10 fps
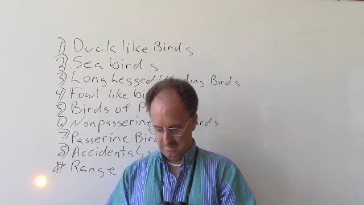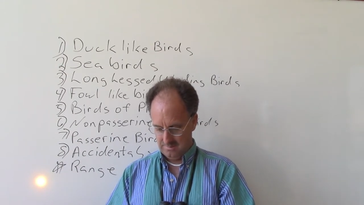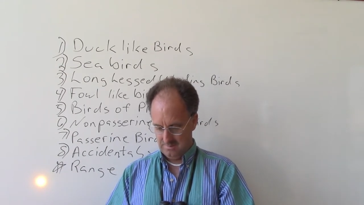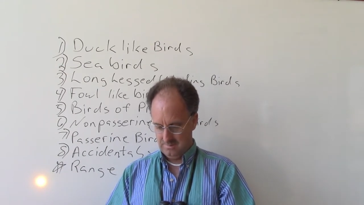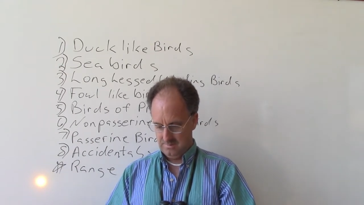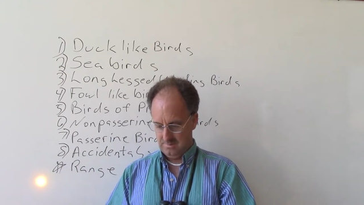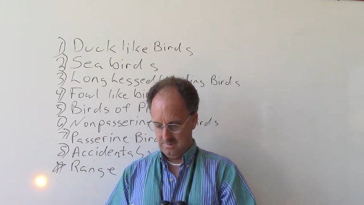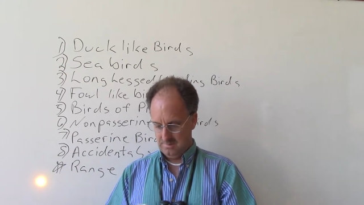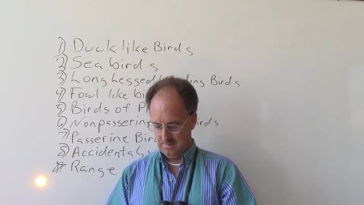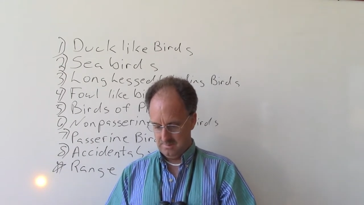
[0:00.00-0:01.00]

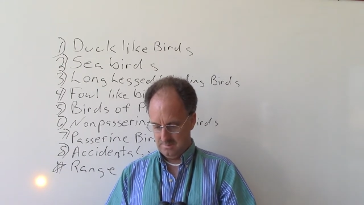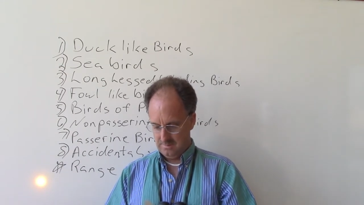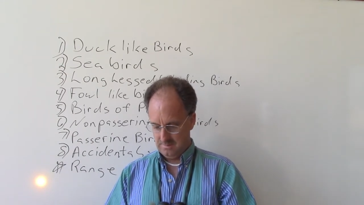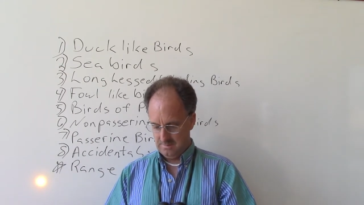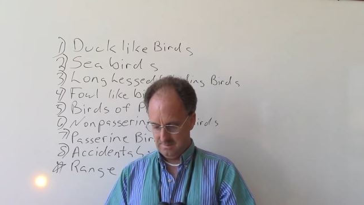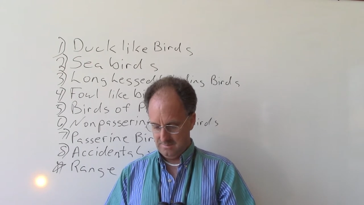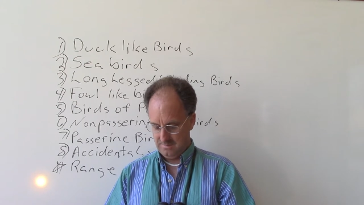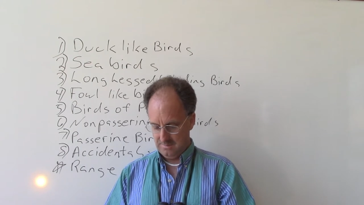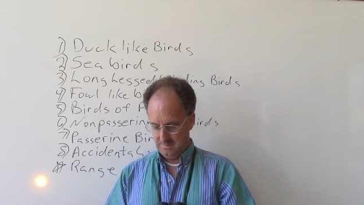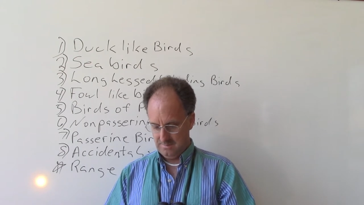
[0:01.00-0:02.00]

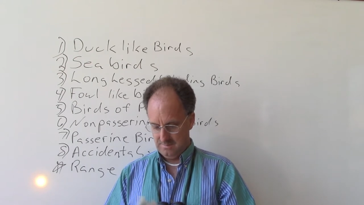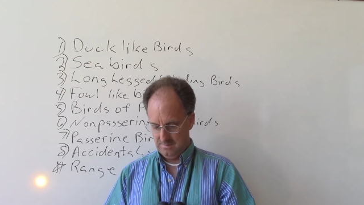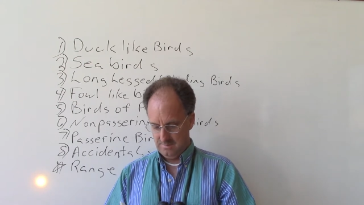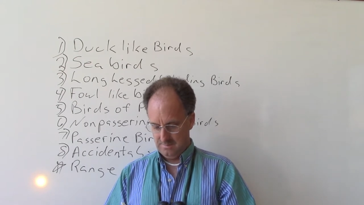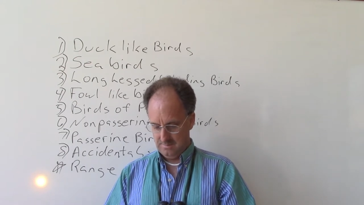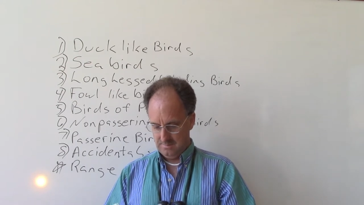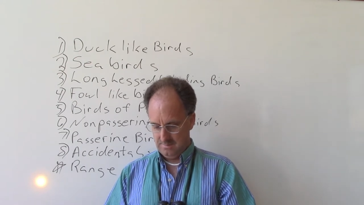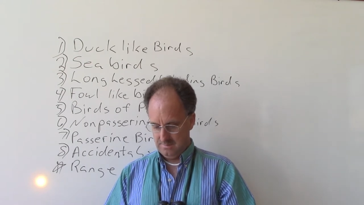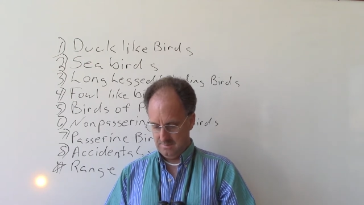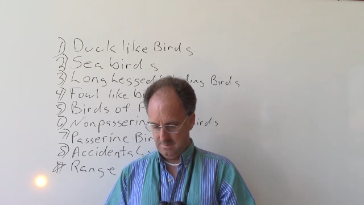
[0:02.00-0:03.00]

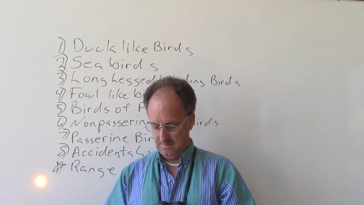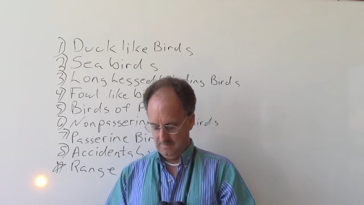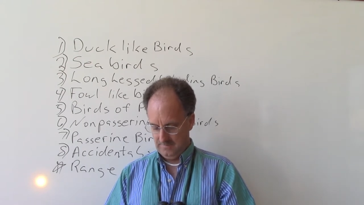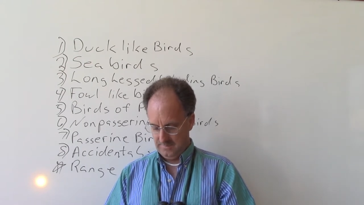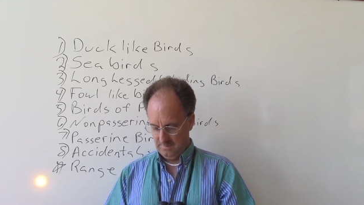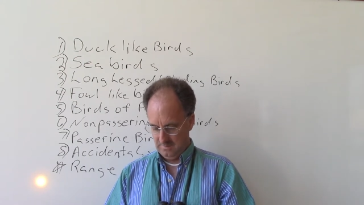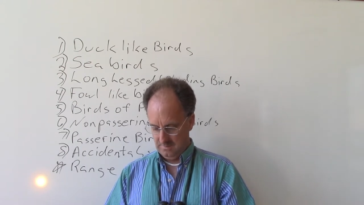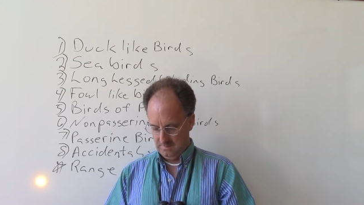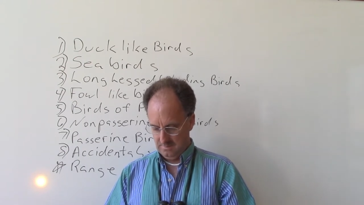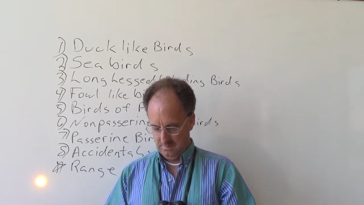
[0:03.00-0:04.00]

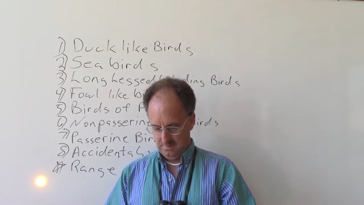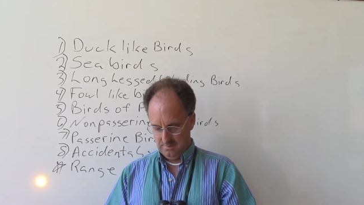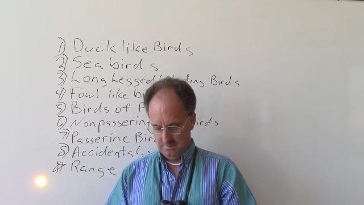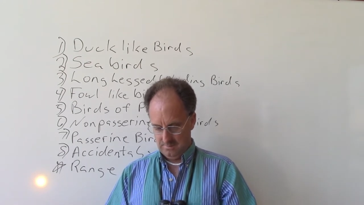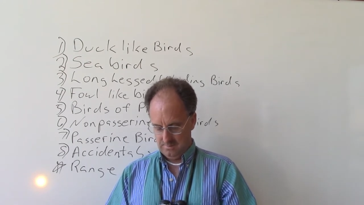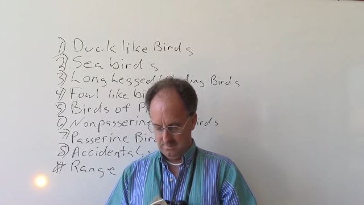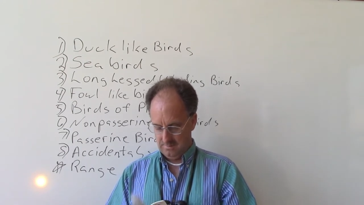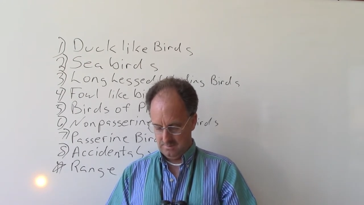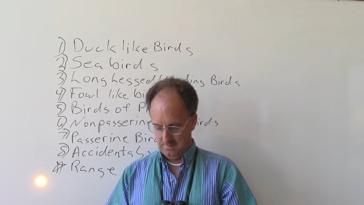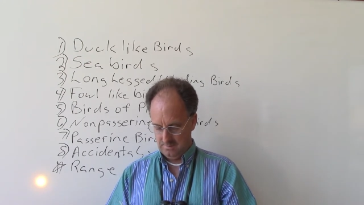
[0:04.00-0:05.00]

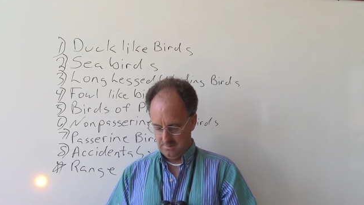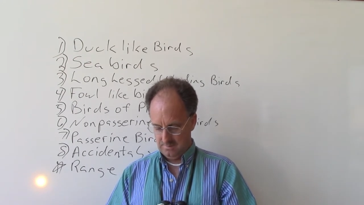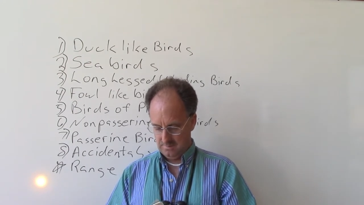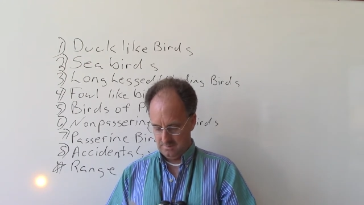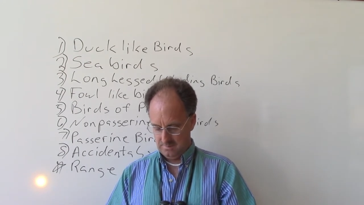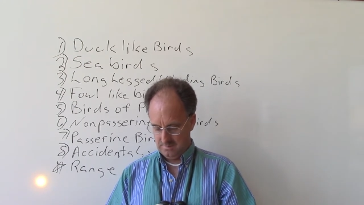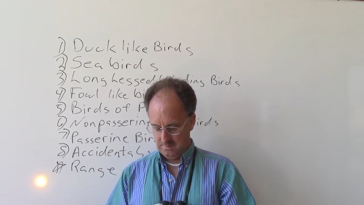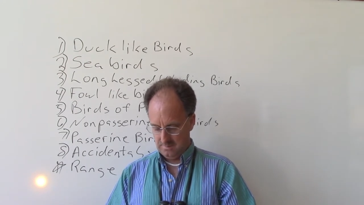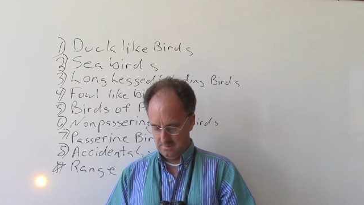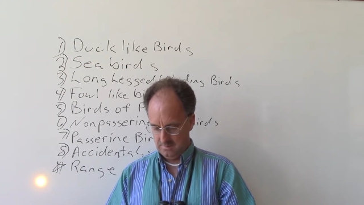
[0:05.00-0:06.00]

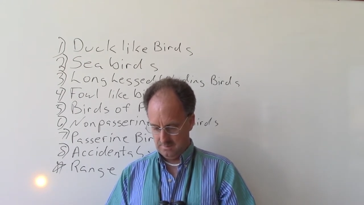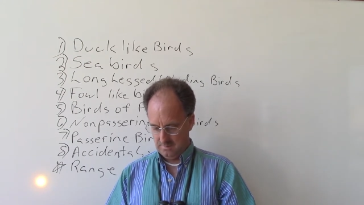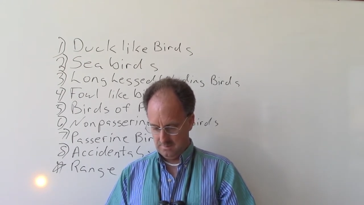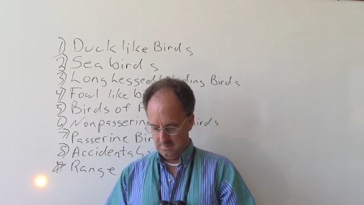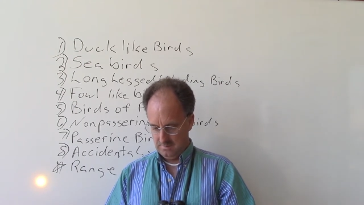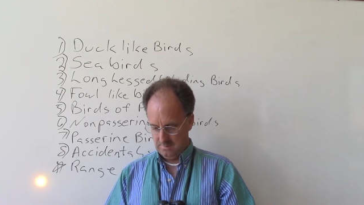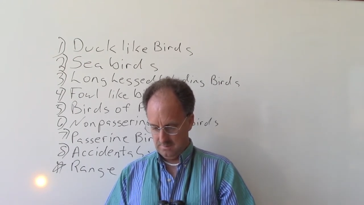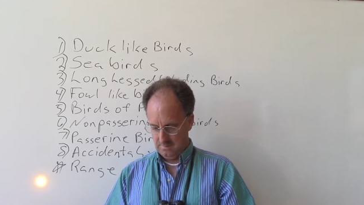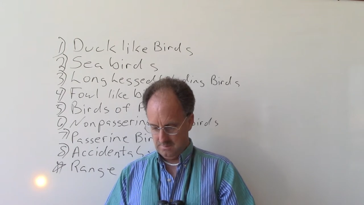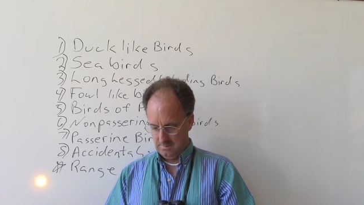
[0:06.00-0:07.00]

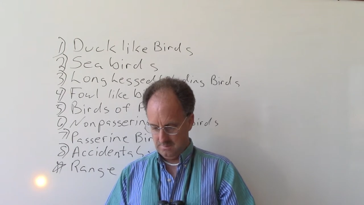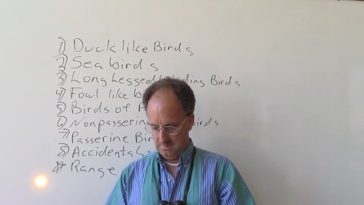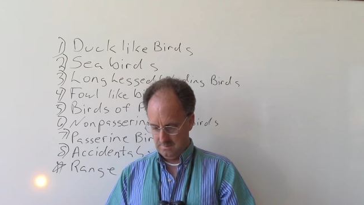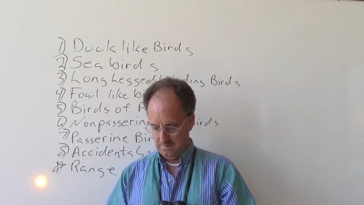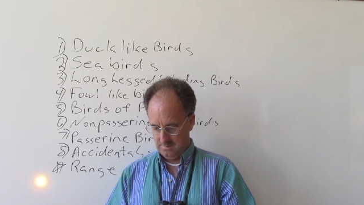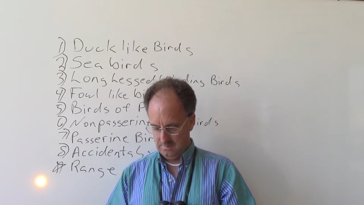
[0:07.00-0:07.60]
No one is speaking in this clip.